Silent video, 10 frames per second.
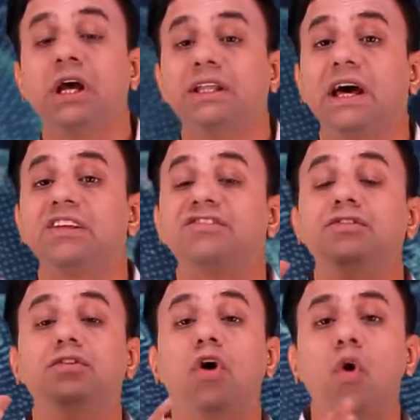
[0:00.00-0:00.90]
that is
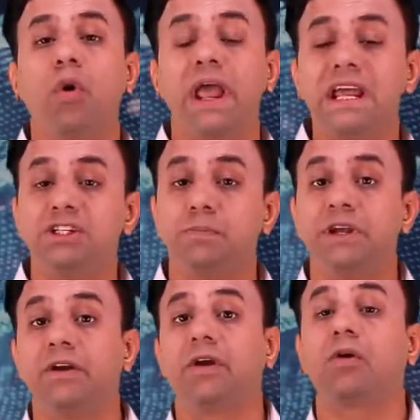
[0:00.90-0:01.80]
no
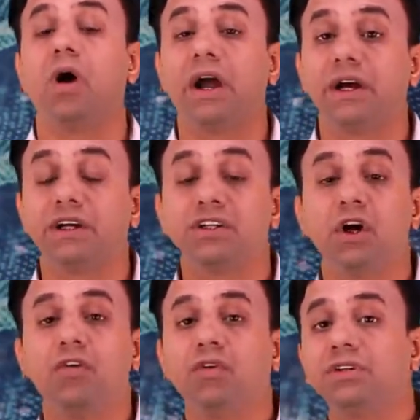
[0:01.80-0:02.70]
ATP required
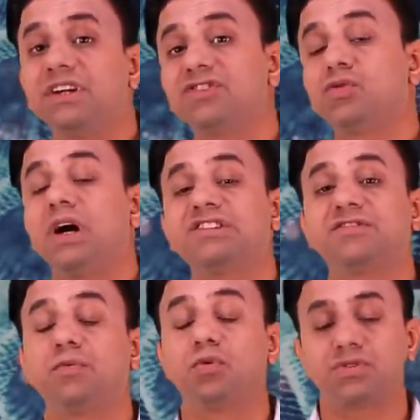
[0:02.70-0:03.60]
for this
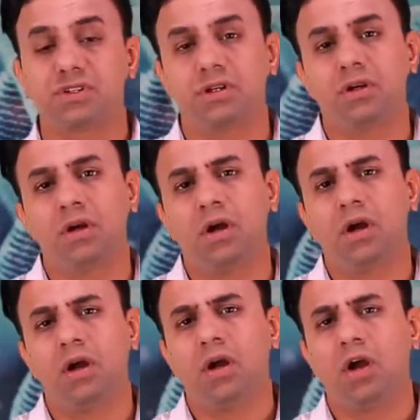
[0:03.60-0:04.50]
transport.
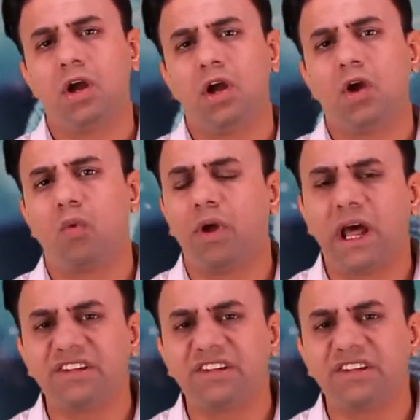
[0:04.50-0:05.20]
When I